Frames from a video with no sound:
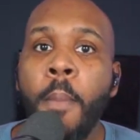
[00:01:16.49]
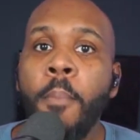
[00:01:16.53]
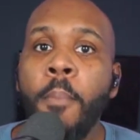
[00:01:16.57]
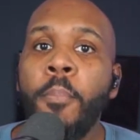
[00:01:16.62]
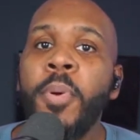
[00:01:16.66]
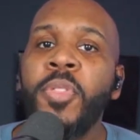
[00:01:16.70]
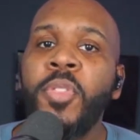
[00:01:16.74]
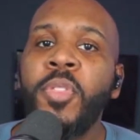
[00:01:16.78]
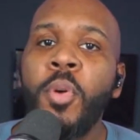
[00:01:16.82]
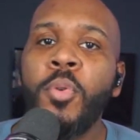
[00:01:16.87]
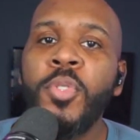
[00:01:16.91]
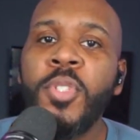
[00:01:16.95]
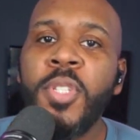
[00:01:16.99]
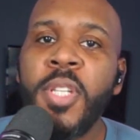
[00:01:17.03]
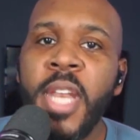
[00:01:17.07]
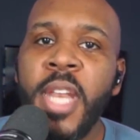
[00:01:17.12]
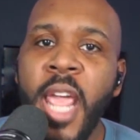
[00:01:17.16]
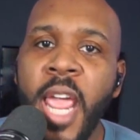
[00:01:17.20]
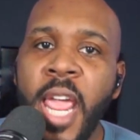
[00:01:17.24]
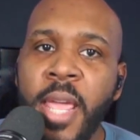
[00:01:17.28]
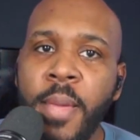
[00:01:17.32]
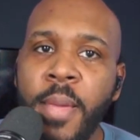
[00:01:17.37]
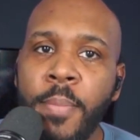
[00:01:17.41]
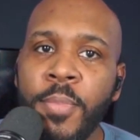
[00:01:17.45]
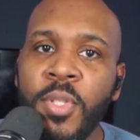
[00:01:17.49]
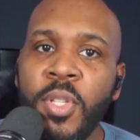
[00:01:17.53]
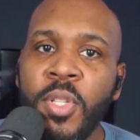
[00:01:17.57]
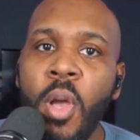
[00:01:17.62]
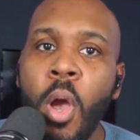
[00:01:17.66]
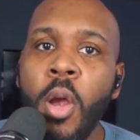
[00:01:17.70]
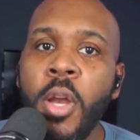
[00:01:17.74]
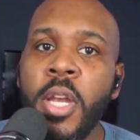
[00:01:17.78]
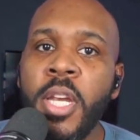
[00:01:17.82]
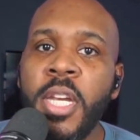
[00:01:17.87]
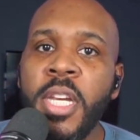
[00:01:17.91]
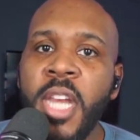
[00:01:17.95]
But those names
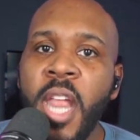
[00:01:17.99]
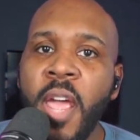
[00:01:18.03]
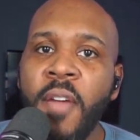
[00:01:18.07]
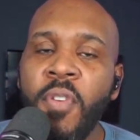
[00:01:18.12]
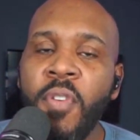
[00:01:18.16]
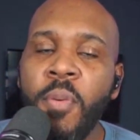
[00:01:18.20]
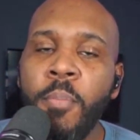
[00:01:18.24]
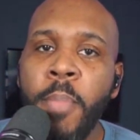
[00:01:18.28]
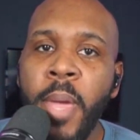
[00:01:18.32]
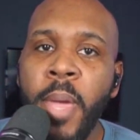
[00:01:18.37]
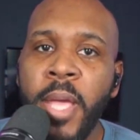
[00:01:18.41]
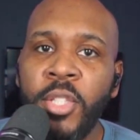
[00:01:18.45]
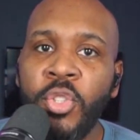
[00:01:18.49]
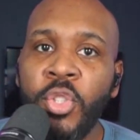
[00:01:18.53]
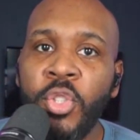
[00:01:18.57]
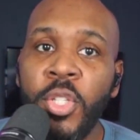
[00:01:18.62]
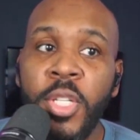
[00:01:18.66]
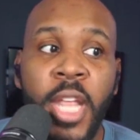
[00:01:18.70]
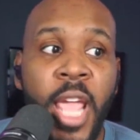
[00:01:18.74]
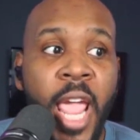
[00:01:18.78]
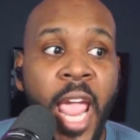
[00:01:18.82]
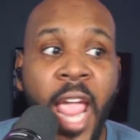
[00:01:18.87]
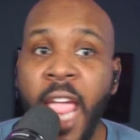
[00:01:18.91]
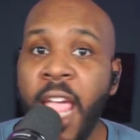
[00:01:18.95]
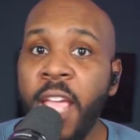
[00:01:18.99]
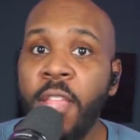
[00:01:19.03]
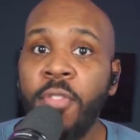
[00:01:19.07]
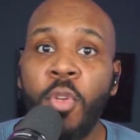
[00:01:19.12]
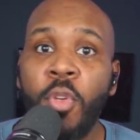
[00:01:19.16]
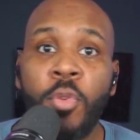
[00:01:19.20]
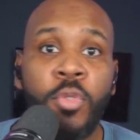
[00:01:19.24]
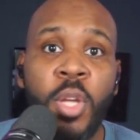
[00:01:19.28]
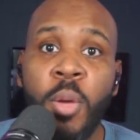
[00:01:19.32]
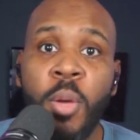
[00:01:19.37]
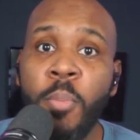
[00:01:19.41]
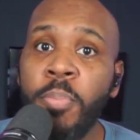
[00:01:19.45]
are never mentioned and
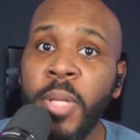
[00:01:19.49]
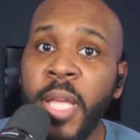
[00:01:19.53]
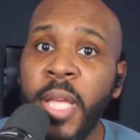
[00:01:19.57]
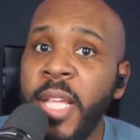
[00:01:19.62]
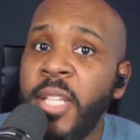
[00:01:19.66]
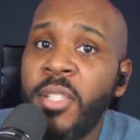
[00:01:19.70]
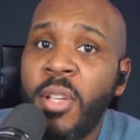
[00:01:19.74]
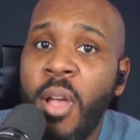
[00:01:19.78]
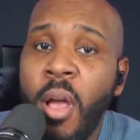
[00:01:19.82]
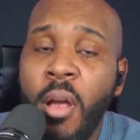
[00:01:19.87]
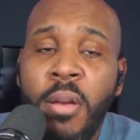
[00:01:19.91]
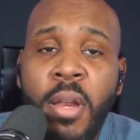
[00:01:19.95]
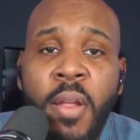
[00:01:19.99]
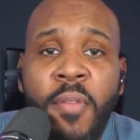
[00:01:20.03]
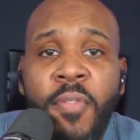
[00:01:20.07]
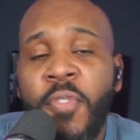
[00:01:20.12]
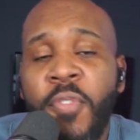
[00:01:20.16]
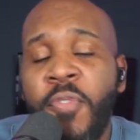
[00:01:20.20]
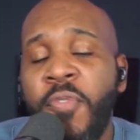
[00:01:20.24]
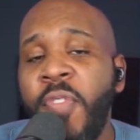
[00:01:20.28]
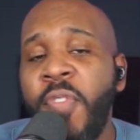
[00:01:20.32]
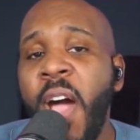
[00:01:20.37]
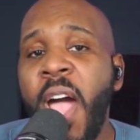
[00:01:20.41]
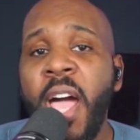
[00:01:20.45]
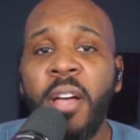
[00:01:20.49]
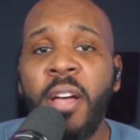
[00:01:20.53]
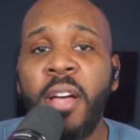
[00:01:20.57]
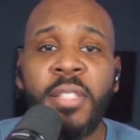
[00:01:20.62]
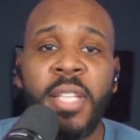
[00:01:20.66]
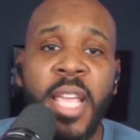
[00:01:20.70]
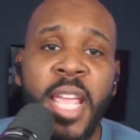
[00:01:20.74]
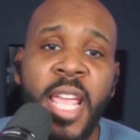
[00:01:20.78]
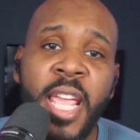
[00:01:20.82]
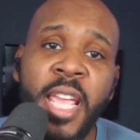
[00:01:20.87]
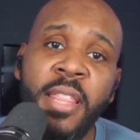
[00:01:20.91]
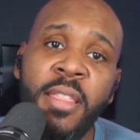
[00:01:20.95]
those complaints are never filed
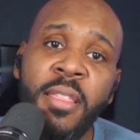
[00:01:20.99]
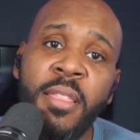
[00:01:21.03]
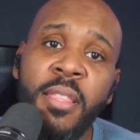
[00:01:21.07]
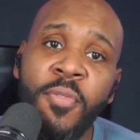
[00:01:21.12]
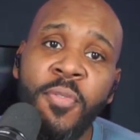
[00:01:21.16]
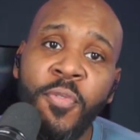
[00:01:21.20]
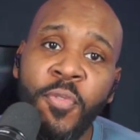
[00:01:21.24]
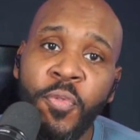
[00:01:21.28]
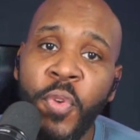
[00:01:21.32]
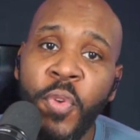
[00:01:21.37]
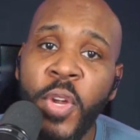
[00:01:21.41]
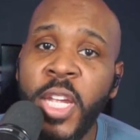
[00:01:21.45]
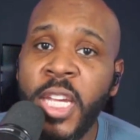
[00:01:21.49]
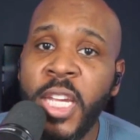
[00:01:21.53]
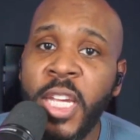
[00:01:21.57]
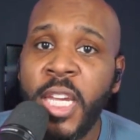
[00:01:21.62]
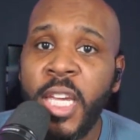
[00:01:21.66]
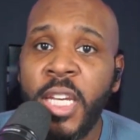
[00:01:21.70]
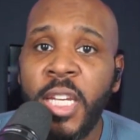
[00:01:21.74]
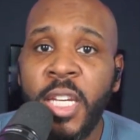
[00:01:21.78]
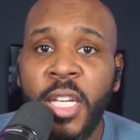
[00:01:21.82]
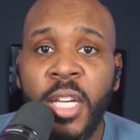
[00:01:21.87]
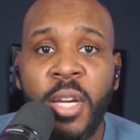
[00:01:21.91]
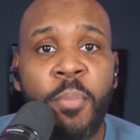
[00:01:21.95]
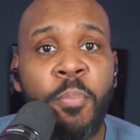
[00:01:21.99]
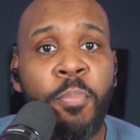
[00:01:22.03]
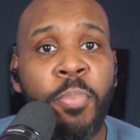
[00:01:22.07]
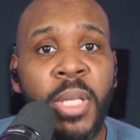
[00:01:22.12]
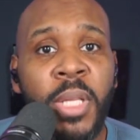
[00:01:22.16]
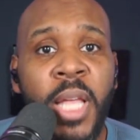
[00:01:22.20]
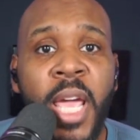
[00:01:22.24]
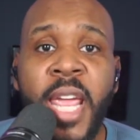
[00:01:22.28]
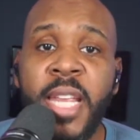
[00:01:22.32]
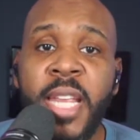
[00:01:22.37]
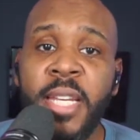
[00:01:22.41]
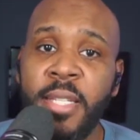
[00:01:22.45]
in the freaking
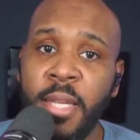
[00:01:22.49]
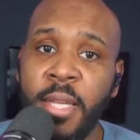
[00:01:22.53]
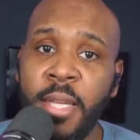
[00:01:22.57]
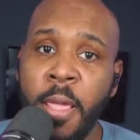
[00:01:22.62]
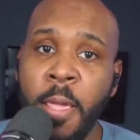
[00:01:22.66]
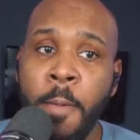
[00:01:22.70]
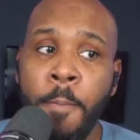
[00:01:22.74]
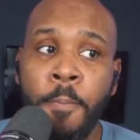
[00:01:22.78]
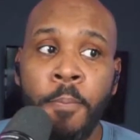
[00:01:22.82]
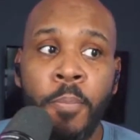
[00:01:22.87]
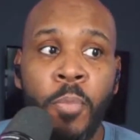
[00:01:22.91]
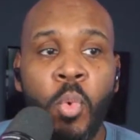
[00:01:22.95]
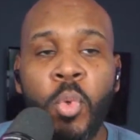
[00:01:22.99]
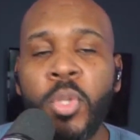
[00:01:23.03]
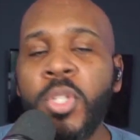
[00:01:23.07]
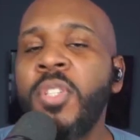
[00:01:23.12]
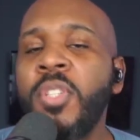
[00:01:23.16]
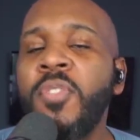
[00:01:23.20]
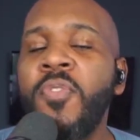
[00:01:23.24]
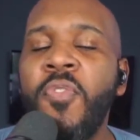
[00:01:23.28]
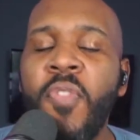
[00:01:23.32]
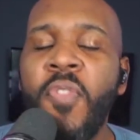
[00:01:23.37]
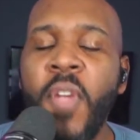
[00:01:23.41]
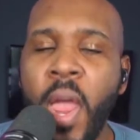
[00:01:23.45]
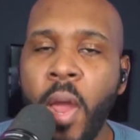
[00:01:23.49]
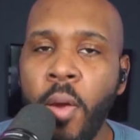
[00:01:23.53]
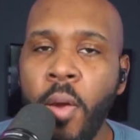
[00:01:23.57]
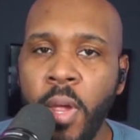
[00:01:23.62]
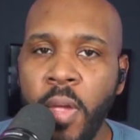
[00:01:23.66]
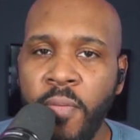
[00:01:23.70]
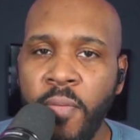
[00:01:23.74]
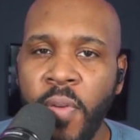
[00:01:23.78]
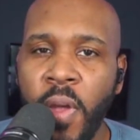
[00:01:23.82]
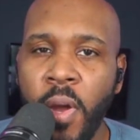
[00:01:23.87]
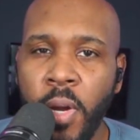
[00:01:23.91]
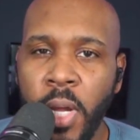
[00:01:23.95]
complaint, which is
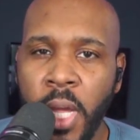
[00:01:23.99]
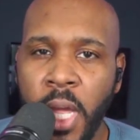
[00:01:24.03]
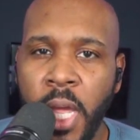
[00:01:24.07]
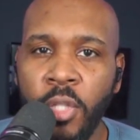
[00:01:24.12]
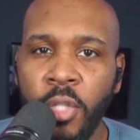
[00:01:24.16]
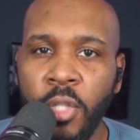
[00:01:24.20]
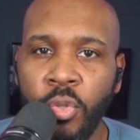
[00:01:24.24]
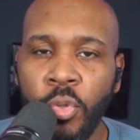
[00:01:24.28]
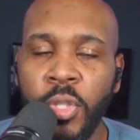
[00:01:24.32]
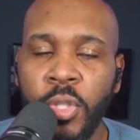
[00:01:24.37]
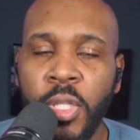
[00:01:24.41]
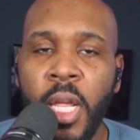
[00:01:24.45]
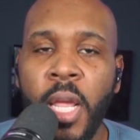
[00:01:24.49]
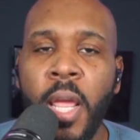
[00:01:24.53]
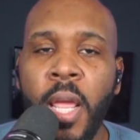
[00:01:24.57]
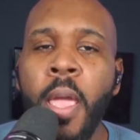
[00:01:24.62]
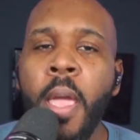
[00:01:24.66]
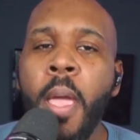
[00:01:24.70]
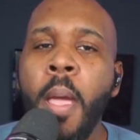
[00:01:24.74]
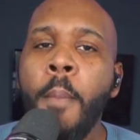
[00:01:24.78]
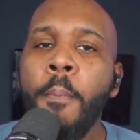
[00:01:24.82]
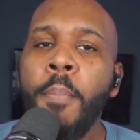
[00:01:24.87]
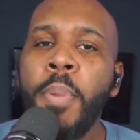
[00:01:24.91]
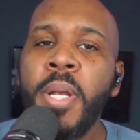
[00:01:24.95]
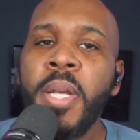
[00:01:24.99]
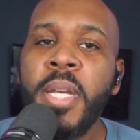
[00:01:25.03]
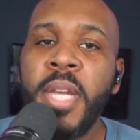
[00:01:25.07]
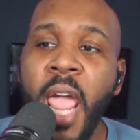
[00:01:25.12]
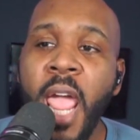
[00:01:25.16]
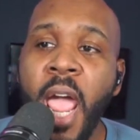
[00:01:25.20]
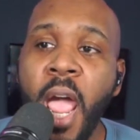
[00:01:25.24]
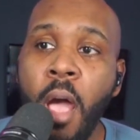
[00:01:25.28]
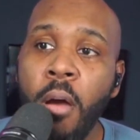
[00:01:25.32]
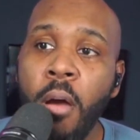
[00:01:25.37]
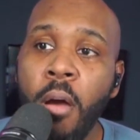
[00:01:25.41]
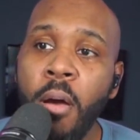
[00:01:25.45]
very, very interesting. But
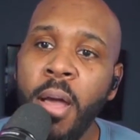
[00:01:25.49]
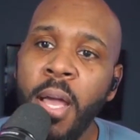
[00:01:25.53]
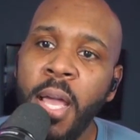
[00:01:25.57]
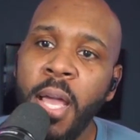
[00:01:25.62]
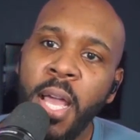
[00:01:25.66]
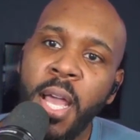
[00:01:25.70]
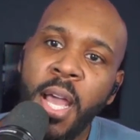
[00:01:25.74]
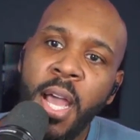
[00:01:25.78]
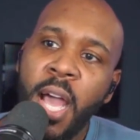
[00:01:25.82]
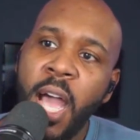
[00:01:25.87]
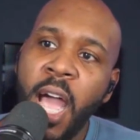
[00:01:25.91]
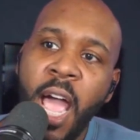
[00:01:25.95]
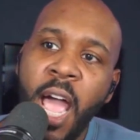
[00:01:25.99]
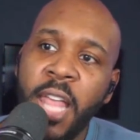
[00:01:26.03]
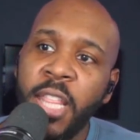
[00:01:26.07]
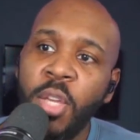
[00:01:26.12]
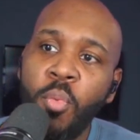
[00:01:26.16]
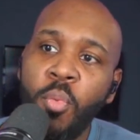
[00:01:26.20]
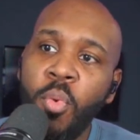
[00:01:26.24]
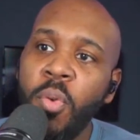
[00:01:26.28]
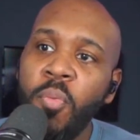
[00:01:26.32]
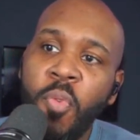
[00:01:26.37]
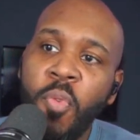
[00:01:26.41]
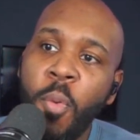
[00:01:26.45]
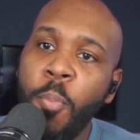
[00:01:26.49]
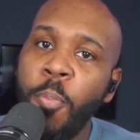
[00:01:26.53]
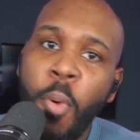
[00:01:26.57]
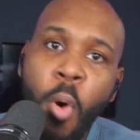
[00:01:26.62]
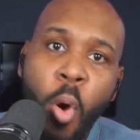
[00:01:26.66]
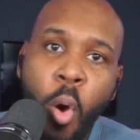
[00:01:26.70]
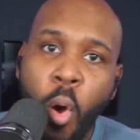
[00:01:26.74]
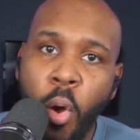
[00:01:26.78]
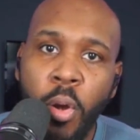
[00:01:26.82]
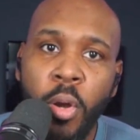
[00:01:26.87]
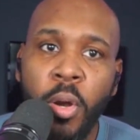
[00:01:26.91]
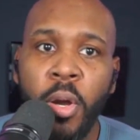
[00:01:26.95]
now Hollywood
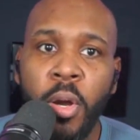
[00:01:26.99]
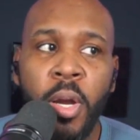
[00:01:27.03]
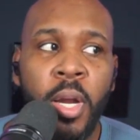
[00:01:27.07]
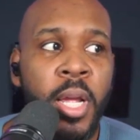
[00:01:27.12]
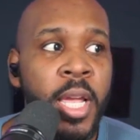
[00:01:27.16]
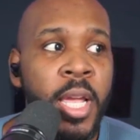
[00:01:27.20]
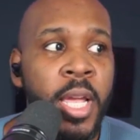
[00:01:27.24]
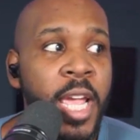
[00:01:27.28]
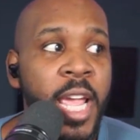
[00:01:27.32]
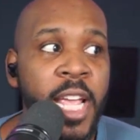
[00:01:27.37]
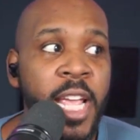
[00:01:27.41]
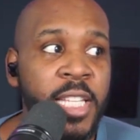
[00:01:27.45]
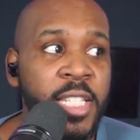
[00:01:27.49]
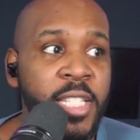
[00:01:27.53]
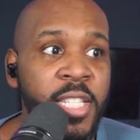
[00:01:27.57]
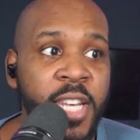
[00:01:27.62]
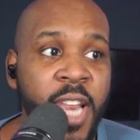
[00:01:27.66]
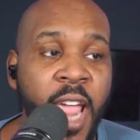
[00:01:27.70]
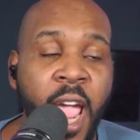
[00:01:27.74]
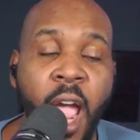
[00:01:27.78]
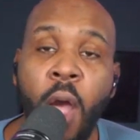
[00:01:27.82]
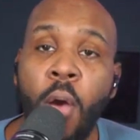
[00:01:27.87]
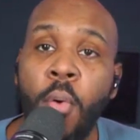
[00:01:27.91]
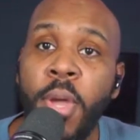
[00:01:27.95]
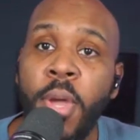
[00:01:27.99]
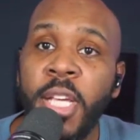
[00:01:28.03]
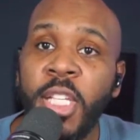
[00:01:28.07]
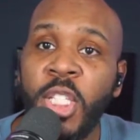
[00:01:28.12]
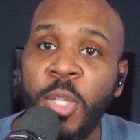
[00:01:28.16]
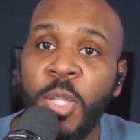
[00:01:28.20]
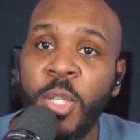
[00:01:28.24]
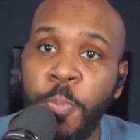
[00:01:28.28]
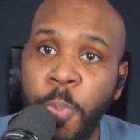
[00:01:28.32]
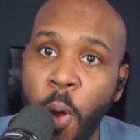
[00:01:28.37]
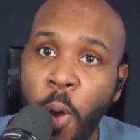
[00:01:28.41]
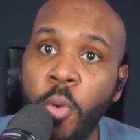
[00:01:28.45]
Reporter is now
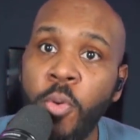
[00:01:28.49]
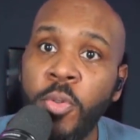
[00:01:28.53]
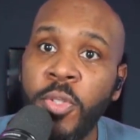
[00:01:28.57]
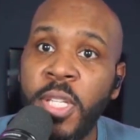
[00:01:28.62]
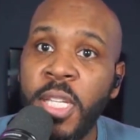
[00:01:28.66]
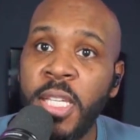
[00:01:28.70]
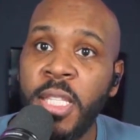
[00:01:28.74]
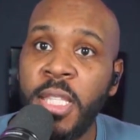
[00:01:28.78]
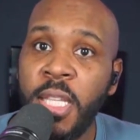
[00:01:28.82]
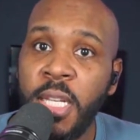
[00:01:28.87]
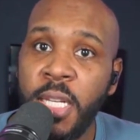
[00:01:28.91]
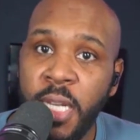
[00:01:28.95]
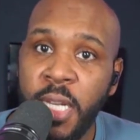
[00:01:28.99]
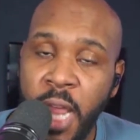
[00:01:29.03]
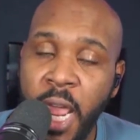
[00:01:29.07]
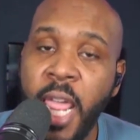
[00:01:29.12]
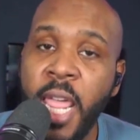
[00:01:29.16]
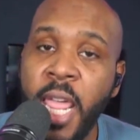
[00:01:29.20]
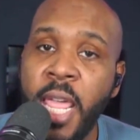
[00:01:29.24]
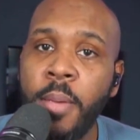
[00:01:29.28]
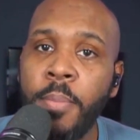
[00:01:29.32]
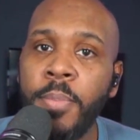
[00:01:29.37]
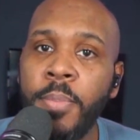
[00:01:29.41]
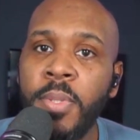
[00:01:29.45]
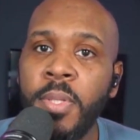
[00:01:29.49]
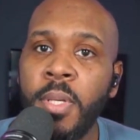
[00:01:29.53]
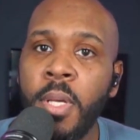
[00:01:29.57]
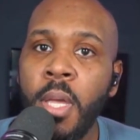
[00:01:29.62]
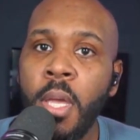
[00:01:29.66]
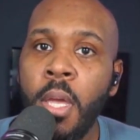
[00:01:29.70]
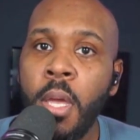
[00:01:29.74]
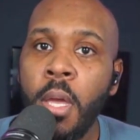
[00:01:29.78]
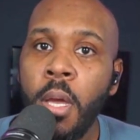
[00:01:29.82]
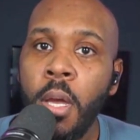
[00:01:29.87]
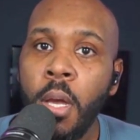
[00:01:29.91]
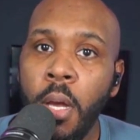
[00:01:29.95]
exposing the names
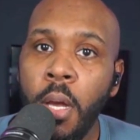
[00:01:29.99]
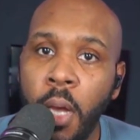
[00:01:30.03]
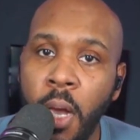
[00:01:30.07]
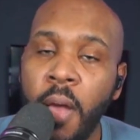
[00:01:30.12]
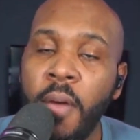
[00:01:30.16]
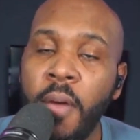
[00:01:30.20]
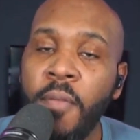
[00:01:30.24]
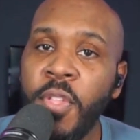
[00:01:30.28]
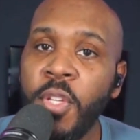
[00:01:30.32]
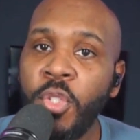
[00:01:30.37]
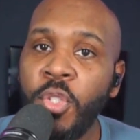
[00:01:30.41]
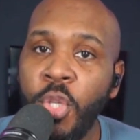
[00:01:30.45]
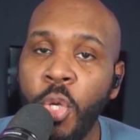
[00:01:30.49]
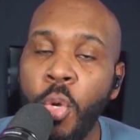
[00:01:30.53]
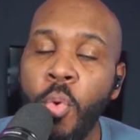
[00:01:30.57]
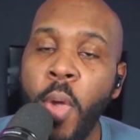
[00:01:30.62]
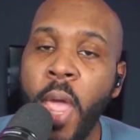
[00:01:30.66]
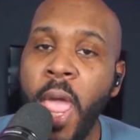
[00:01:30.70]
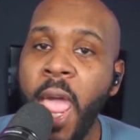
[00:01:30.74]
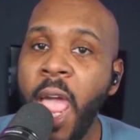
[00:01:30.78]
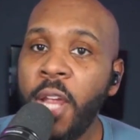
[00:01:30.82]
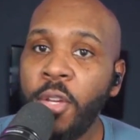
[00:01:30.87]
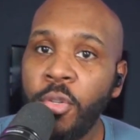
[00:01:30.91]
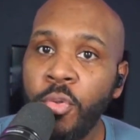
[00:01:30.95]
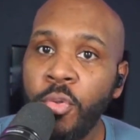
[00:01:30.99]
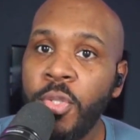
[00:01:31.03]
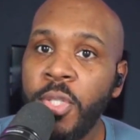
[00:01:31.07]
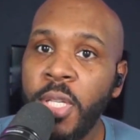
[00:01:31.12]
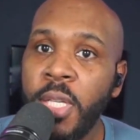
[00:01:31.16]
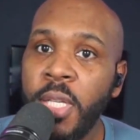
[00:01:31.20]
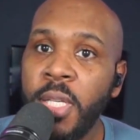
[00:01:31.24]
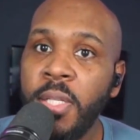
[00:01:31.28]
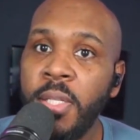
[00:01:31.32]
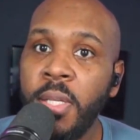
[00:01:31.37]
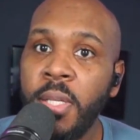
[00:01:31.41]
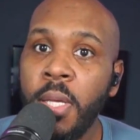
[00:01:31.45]
of the two
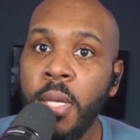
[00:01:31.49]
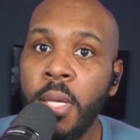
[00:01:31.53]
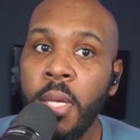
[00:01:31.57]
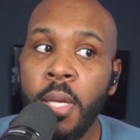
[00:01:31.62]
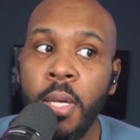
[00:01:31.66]
actresses.